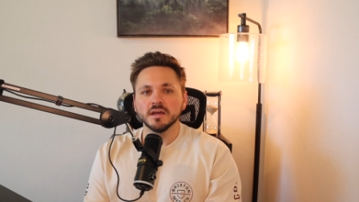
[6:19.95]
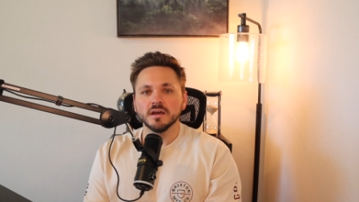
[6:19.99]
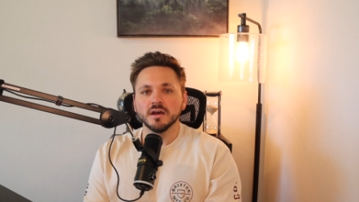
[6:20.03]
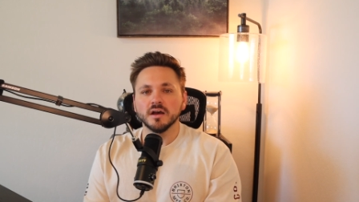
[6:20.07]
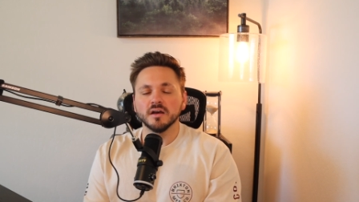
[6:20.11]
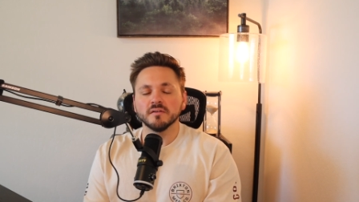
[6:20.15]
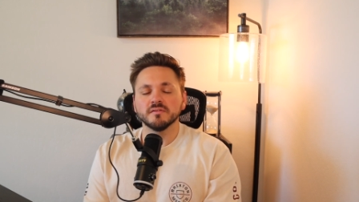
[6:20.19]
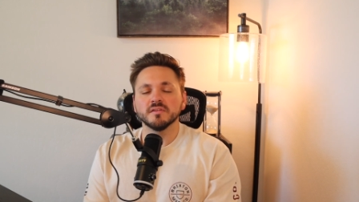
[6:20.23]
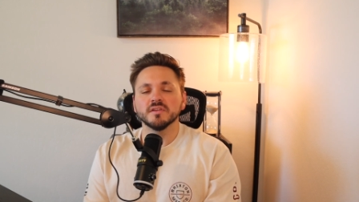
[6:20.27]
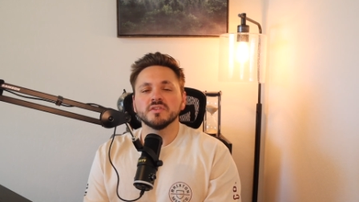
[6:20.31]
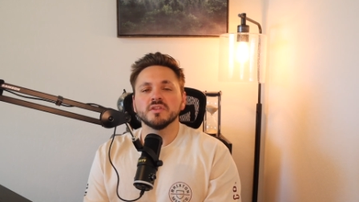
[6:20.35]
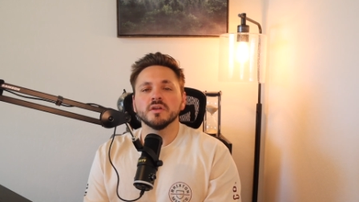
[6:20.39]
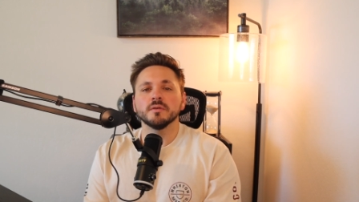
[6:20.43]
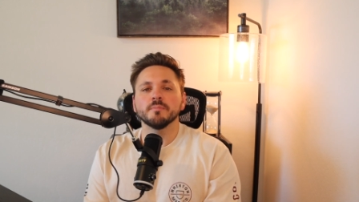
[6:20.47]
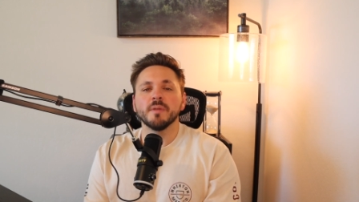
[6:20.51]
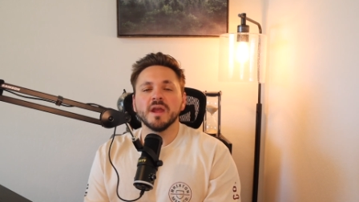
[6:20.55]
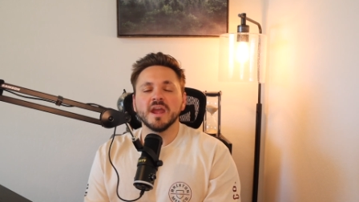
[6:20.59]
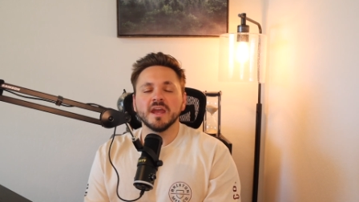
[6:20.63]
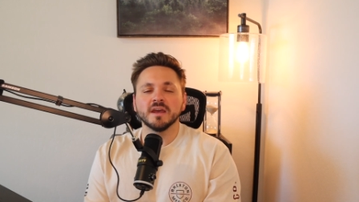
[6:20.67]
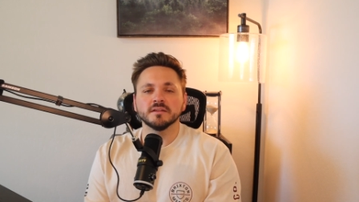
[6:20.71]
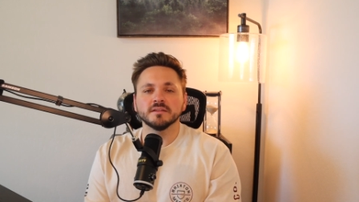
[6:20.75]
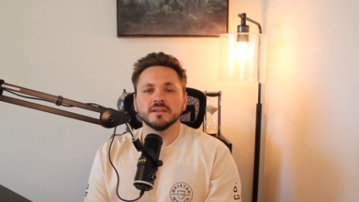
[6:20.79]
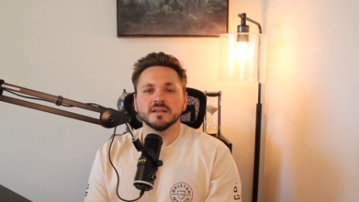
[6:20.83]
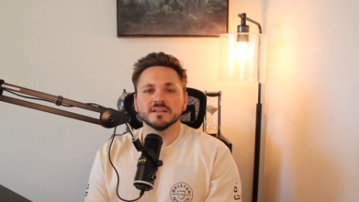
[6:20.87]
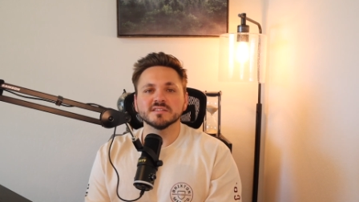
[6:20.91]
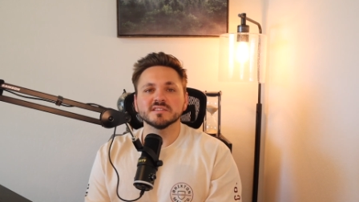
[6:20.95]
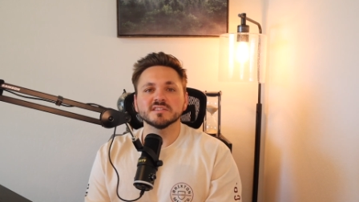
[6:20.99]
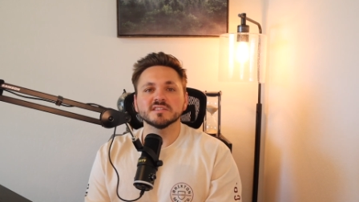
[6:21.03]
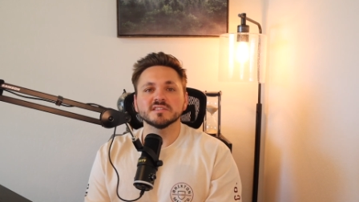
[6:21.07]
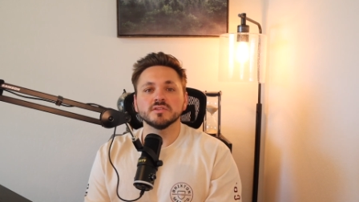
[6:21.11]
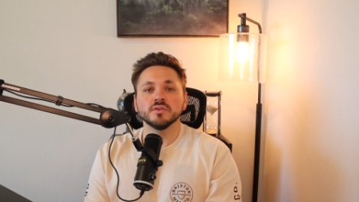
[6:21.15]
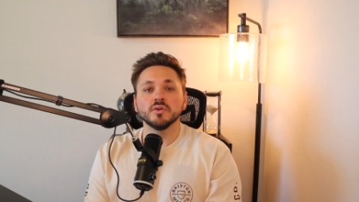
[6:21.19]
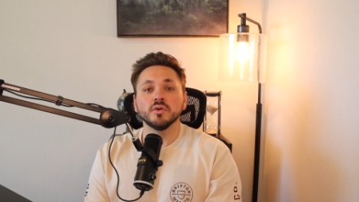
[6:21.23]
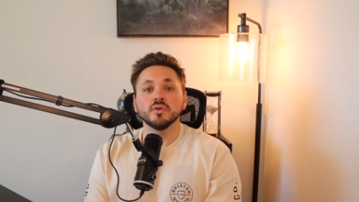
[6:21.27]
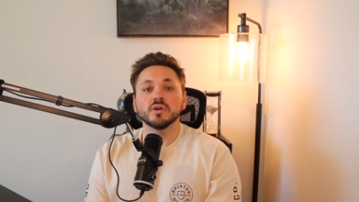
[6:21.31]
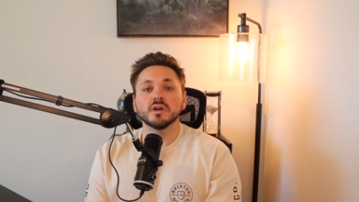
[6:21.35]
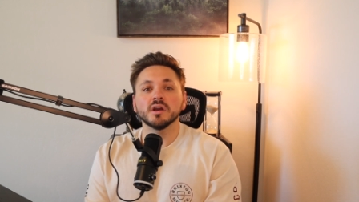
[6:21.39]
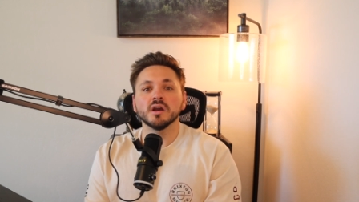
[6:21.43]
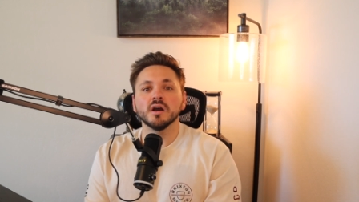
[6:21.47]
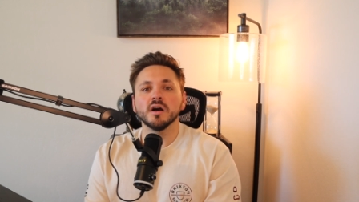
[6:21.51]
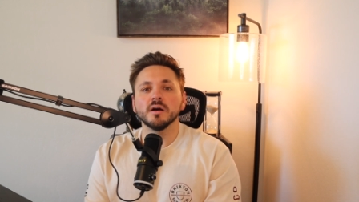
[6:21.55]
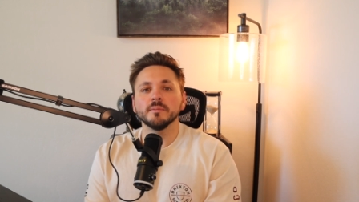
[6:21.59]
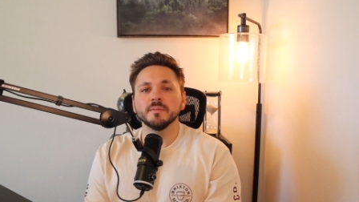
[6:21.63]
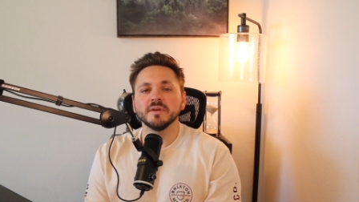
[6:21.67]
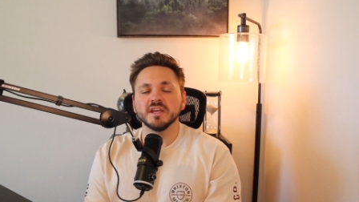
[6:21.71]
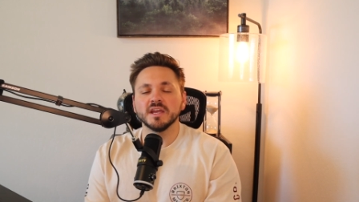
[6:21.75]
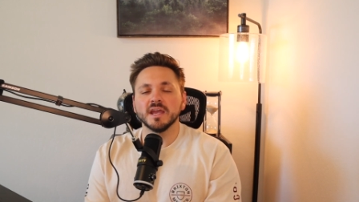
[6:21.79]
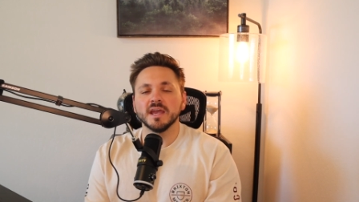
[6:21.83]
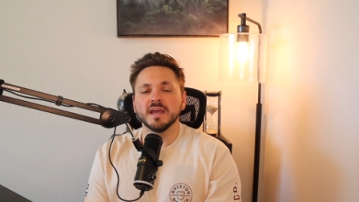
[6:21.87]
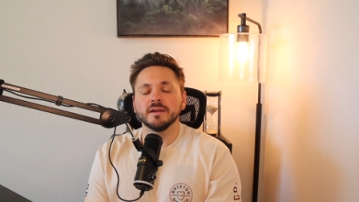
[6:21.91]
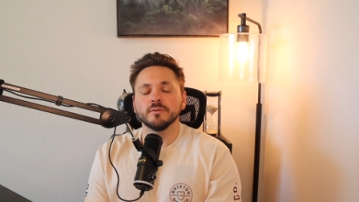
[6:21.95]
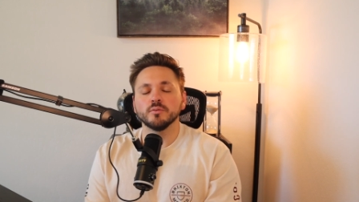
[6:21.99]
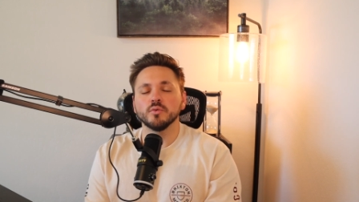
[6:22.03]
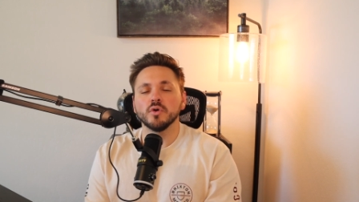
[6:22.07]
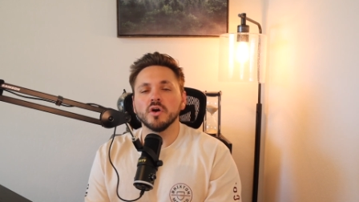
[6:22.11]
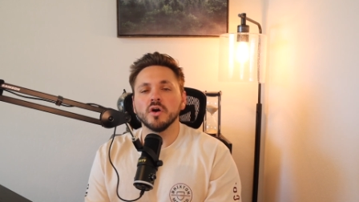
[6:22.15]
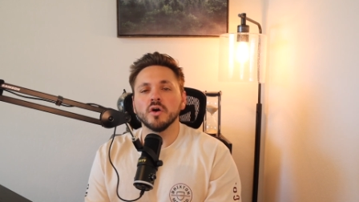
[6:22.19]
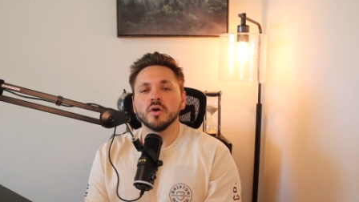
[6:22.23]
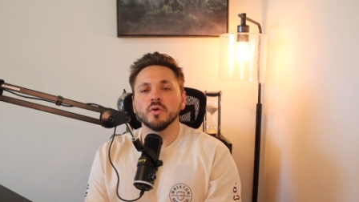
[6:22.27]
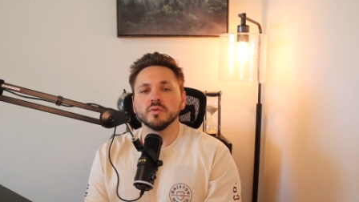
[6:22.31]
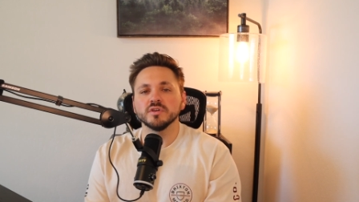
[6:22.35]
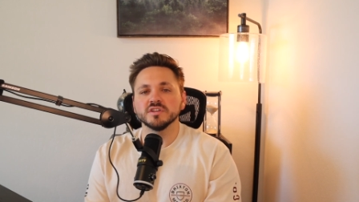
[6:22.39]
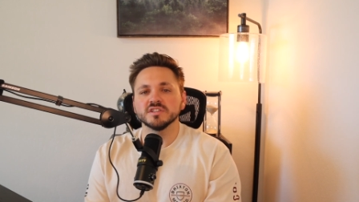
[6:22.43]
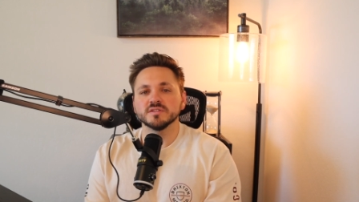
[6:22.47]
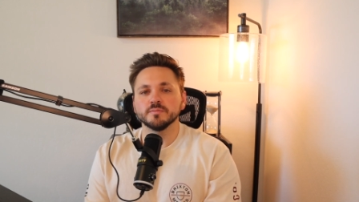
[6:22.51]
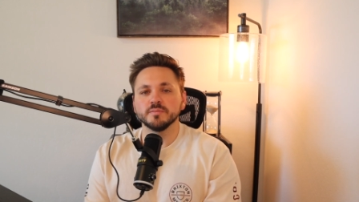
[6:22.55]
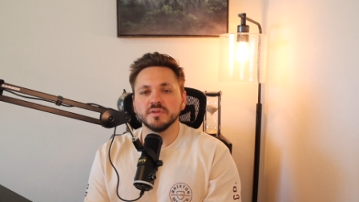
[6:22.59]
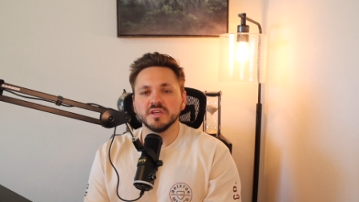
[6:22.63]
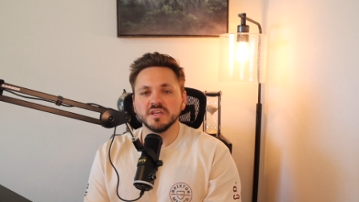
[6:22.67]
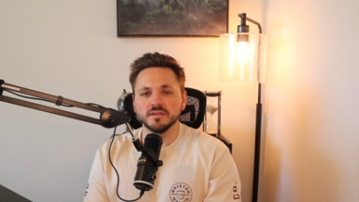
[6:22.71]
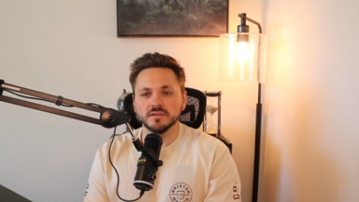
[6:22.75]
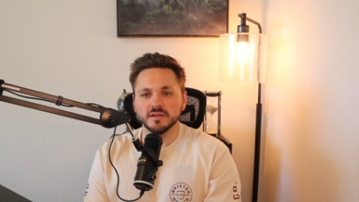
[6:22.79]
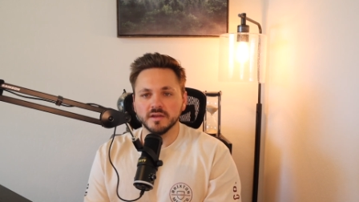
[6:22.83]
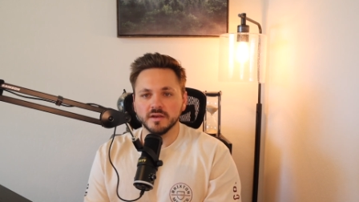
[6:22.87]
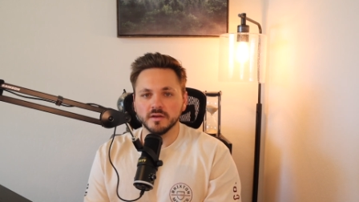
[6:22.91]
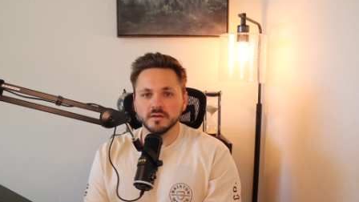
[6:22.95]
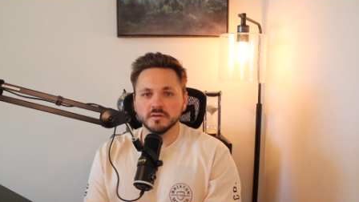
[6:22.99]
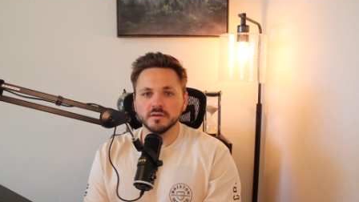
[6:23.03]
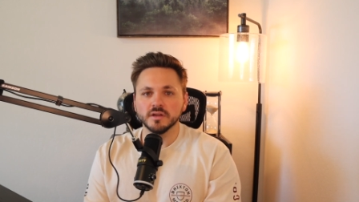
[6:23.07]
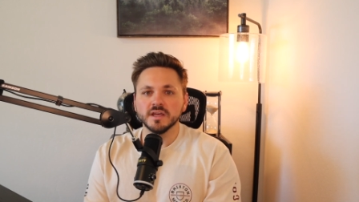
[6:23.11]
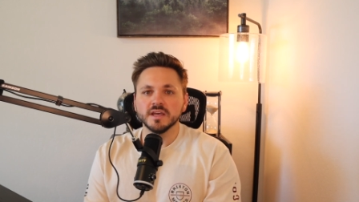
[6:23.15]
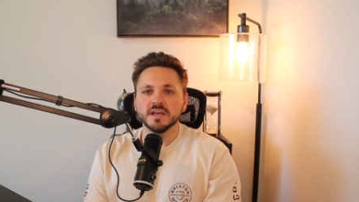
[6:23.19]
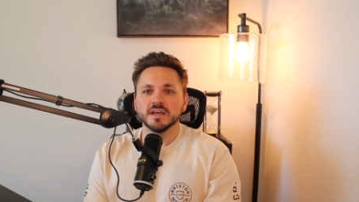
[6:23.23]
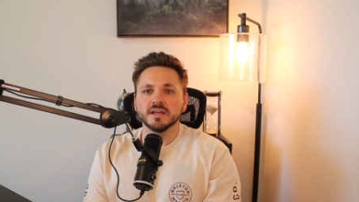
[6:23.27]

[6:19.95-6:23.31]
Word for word: of the demand that's still coming and will always be there.